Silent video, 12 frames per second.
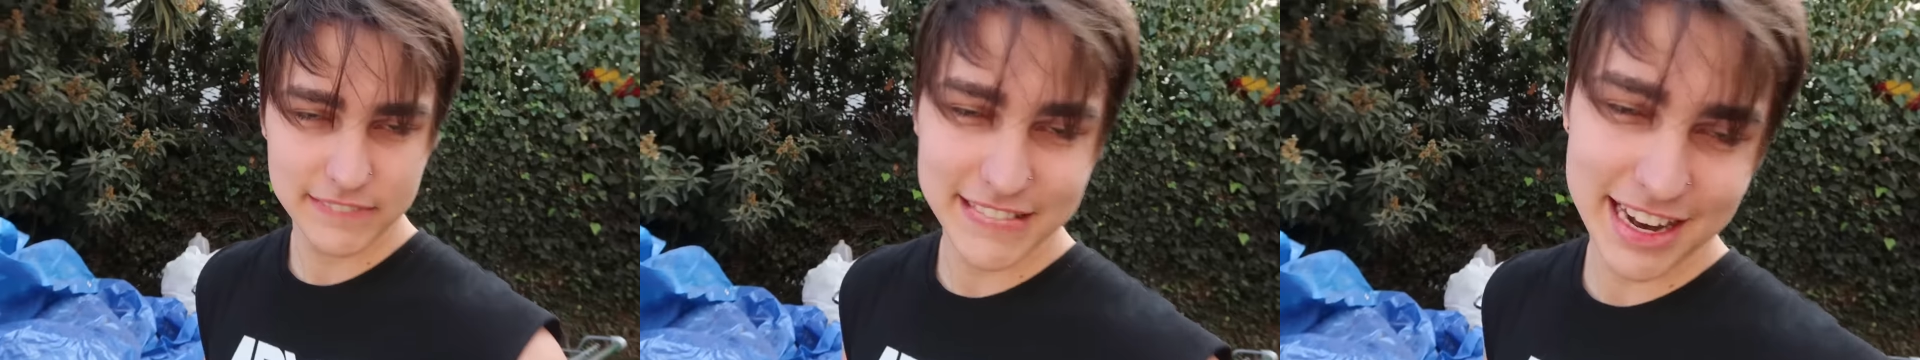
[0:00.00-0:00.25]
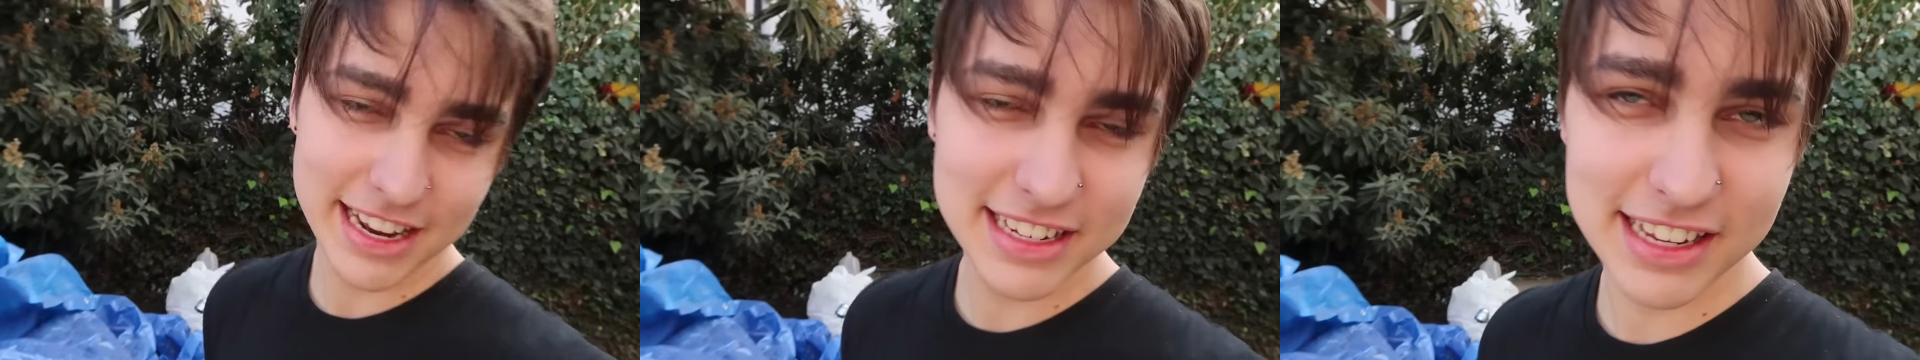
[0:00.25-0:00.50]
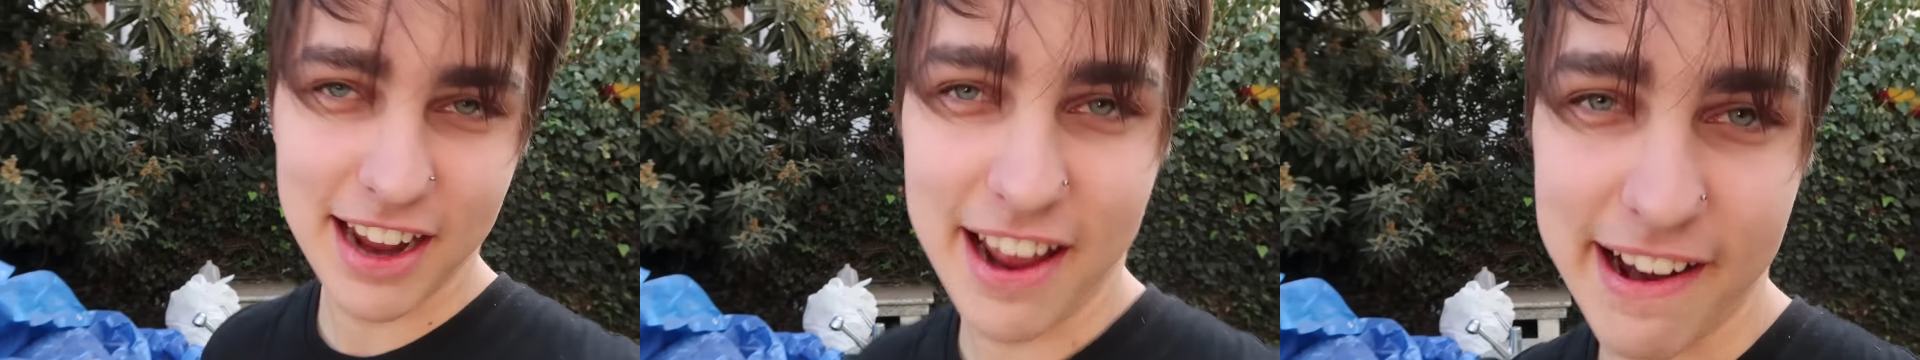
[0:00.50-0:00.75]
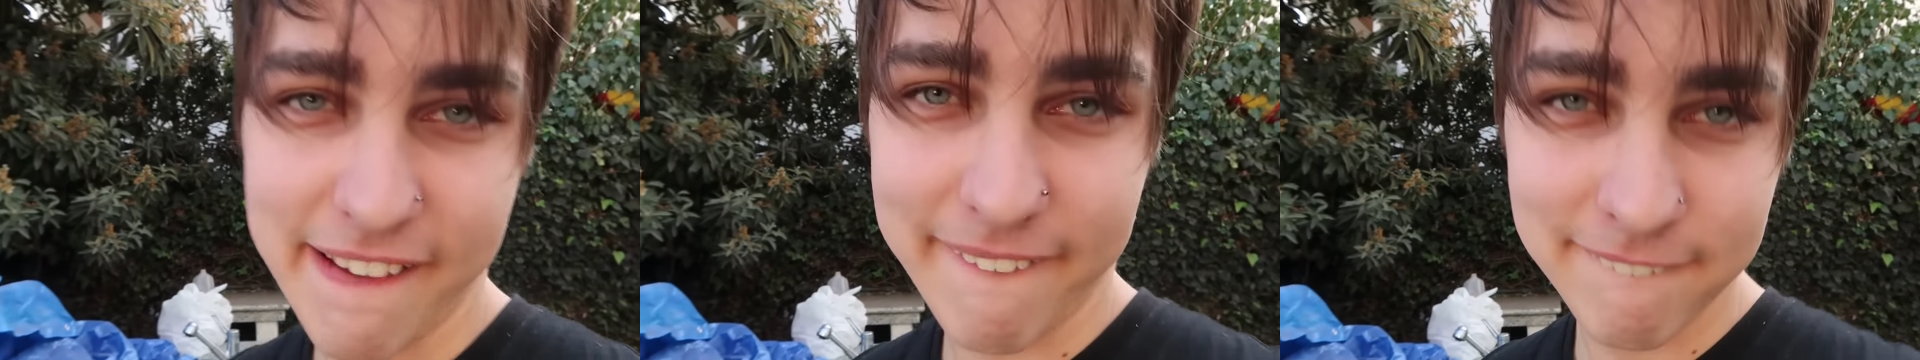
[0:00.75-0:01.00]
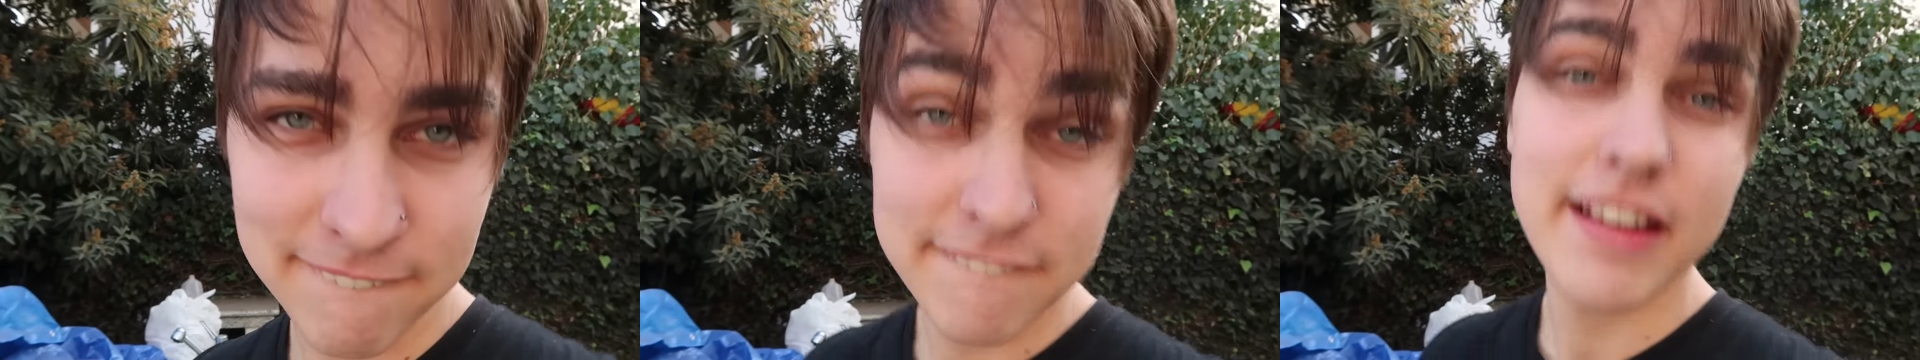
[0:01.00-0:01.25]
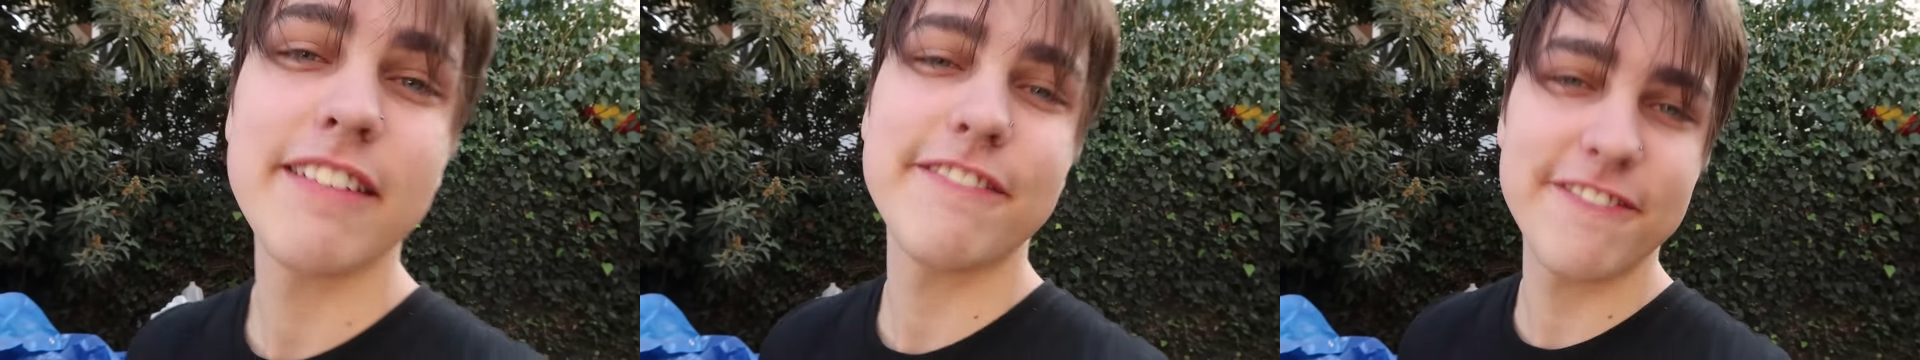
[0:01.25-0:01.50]
And he's got a
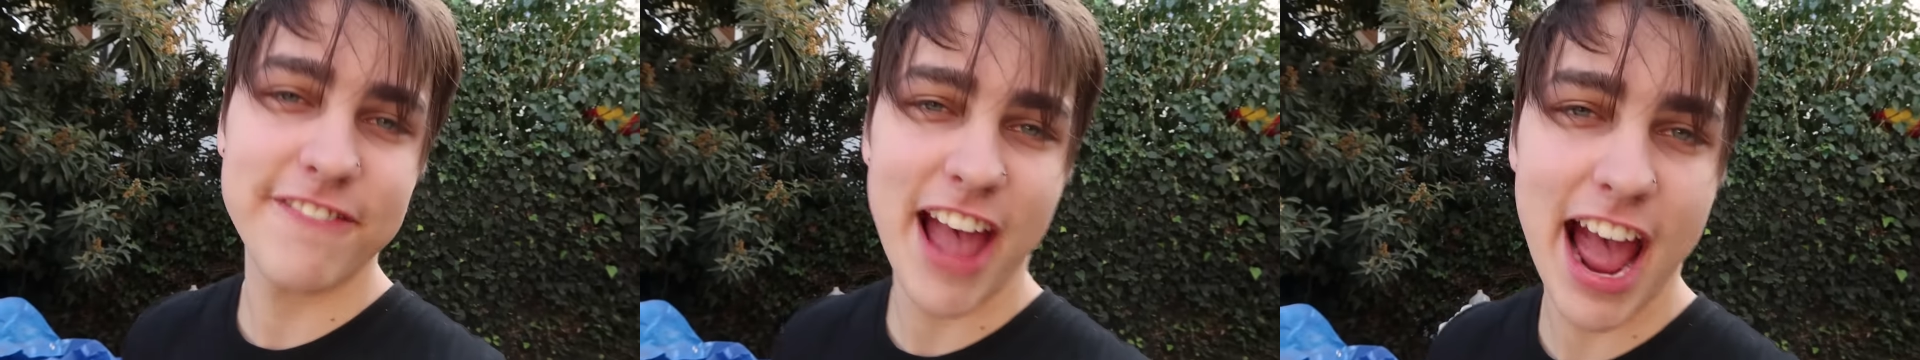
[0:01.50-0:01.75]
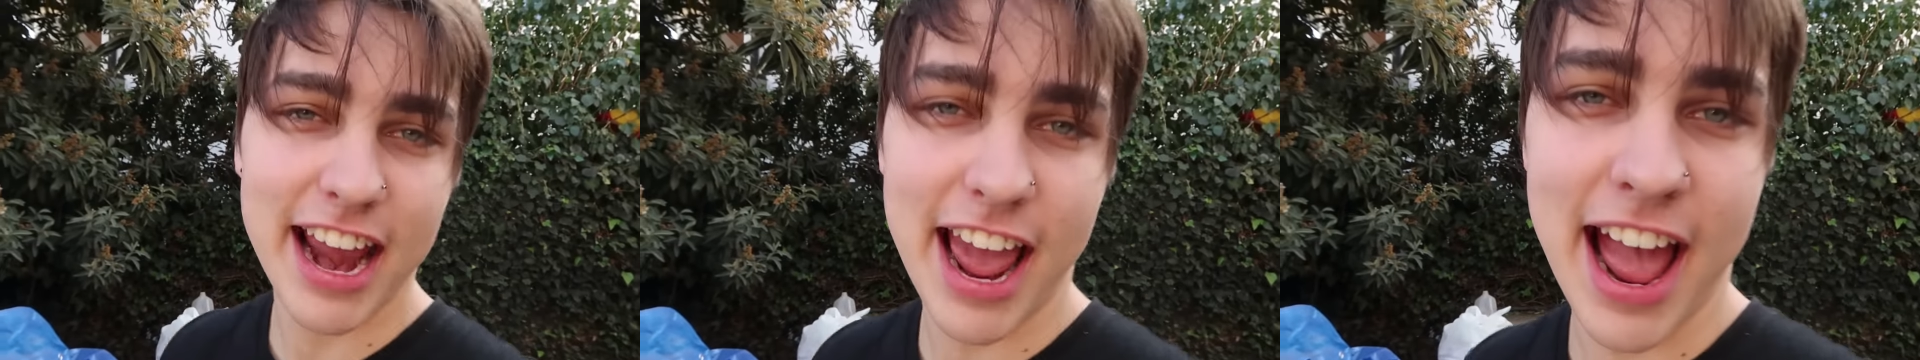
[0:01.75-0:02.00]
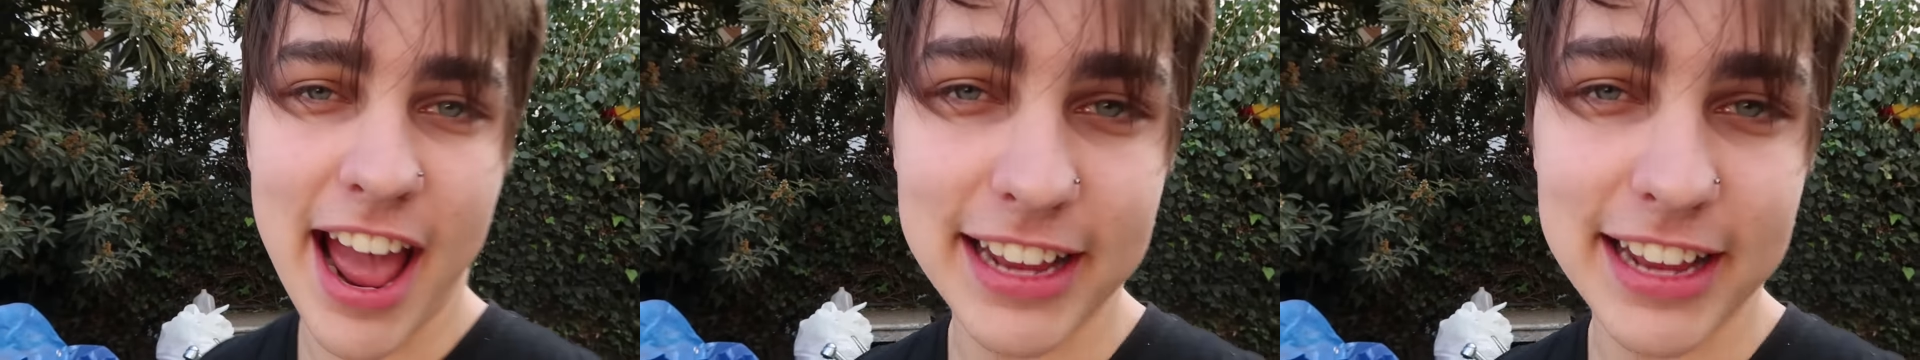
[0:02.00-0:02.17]
fat